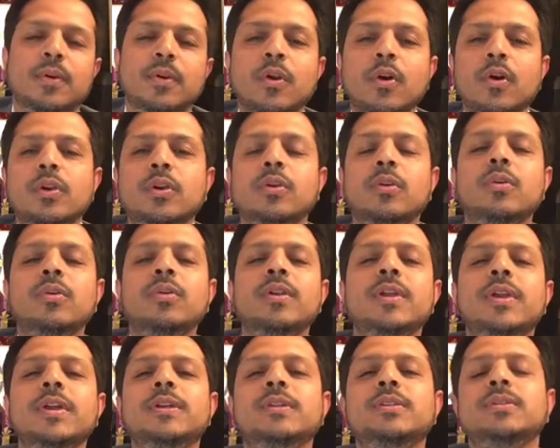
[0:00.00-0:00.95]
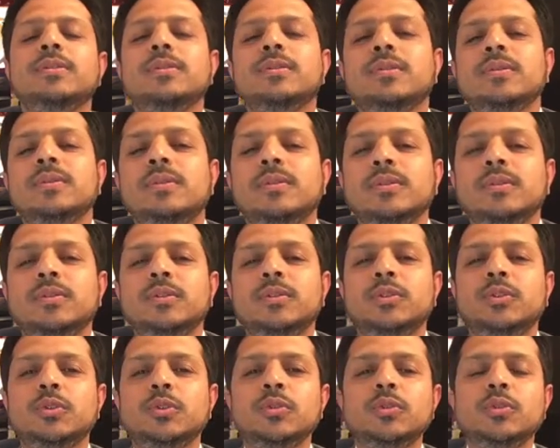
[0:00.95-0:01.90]
Not only
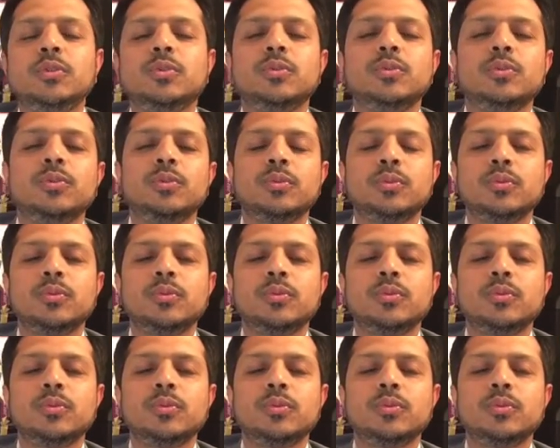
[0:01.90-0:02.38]
to